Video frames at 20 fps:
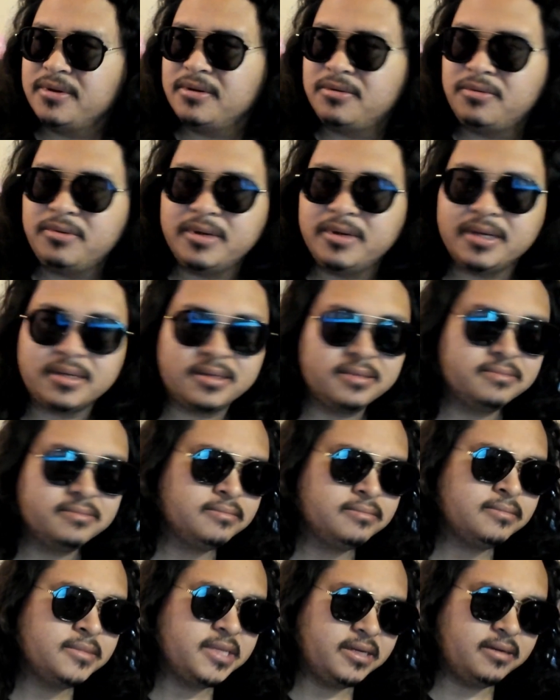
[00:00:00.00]
quick.
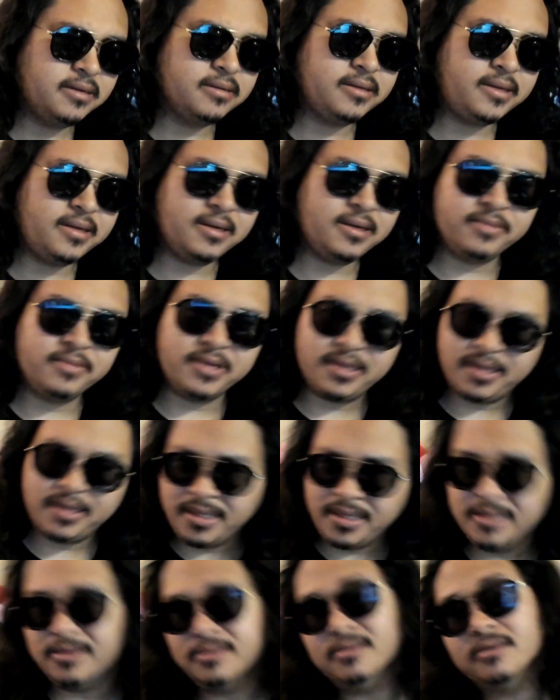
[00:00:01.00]
On camera,
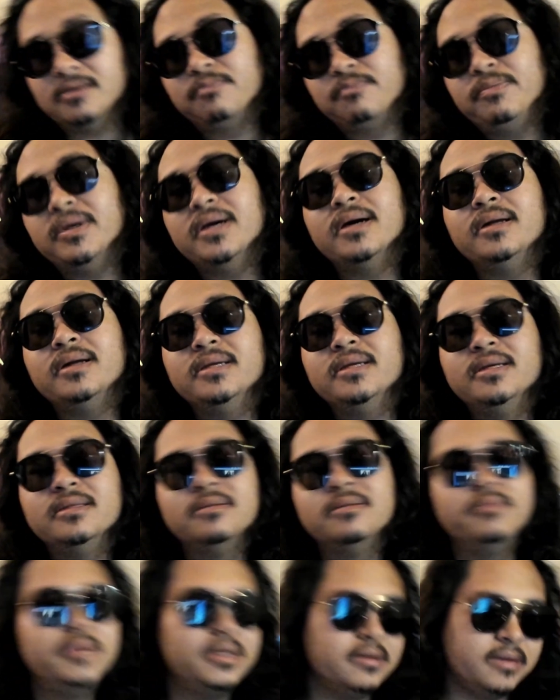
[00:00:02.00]
I don't look bad. In
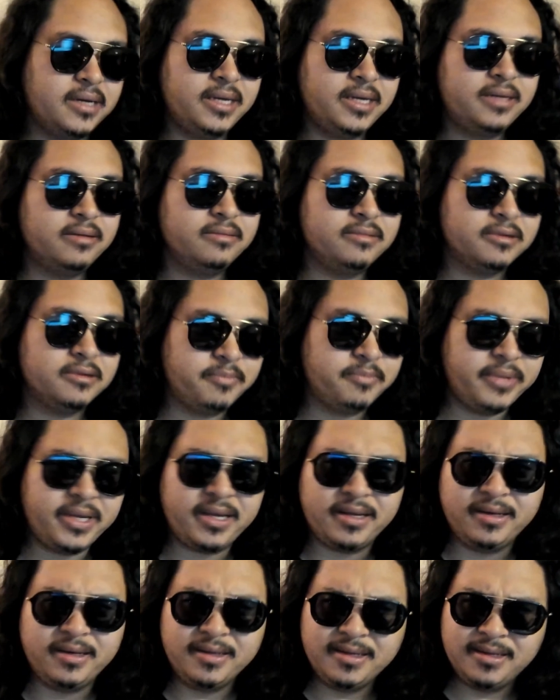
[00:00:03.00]
the mirror, I don't look
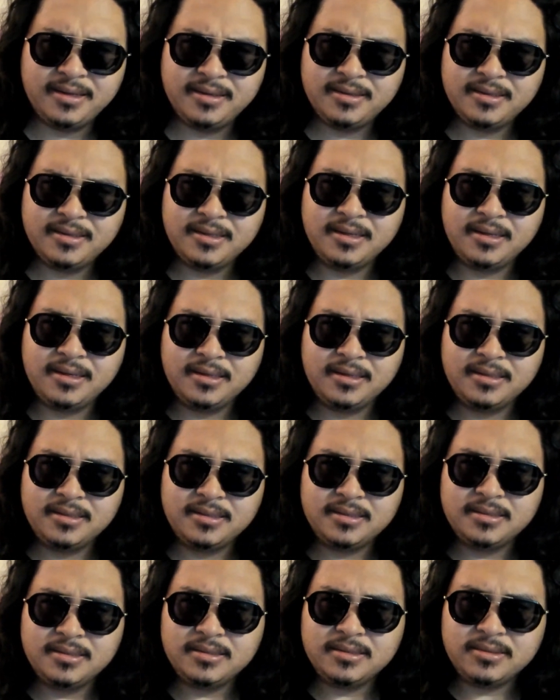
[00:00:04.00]
bad.
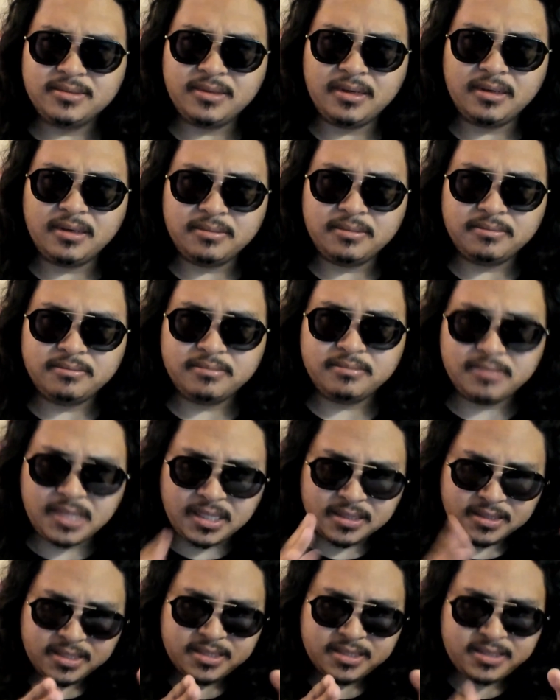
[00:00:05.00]
Well,
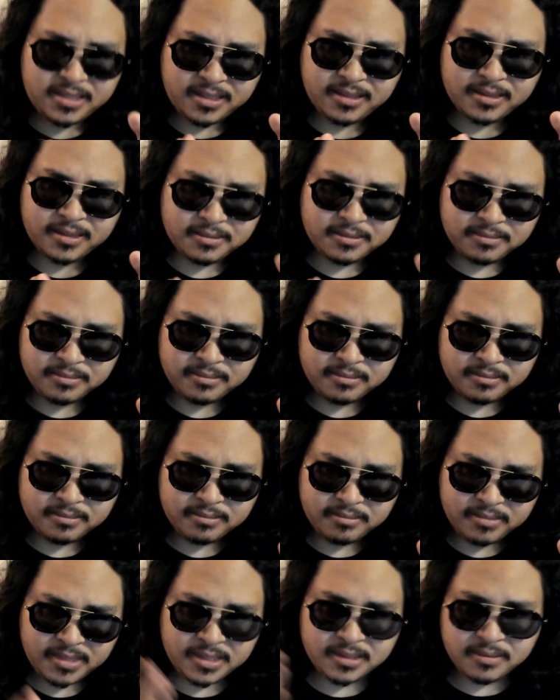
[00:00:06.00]
on this cam,
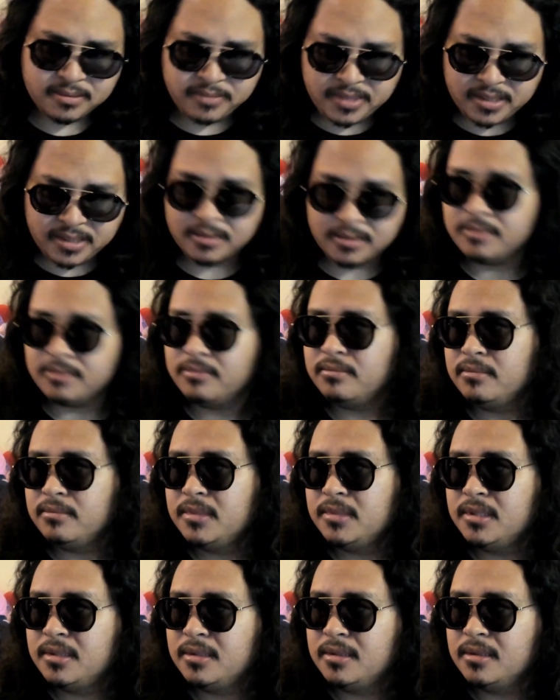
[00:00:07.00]
in the mirror.
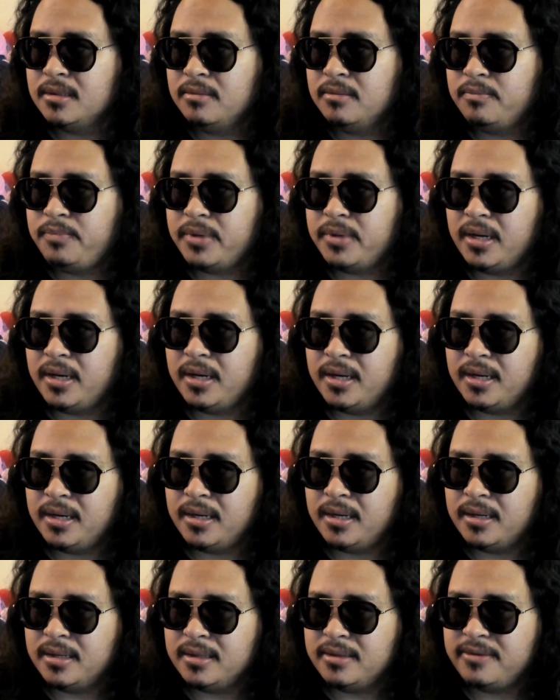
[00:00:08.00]

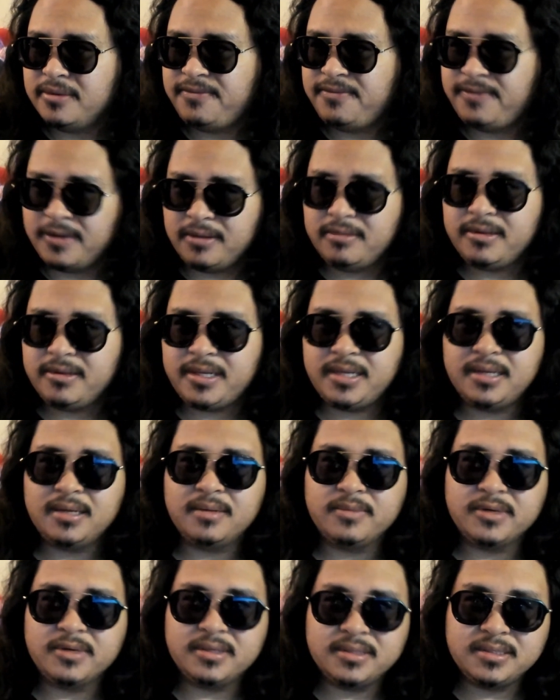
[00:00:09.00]
But phone
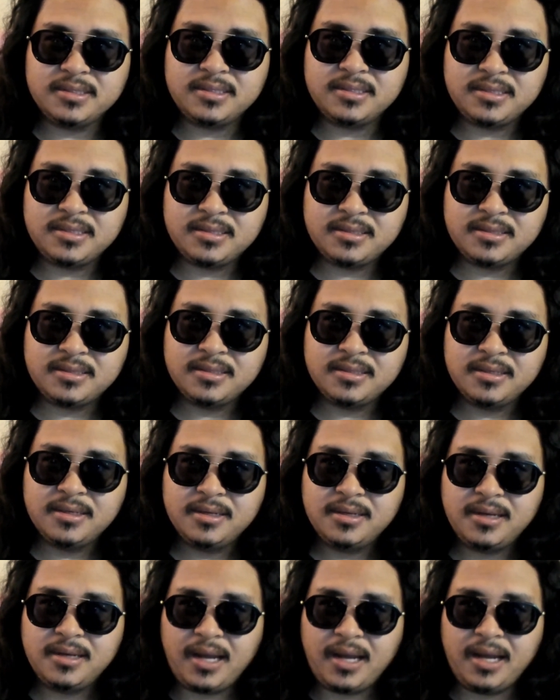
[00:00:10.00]
cameras,
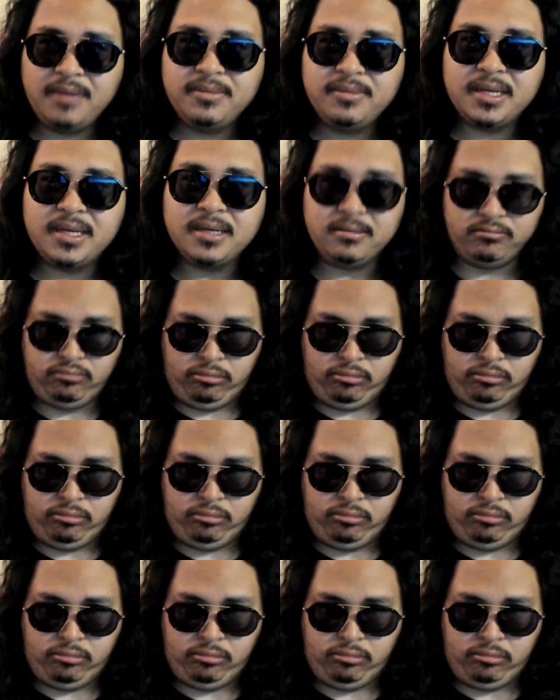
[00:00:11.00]
I'm like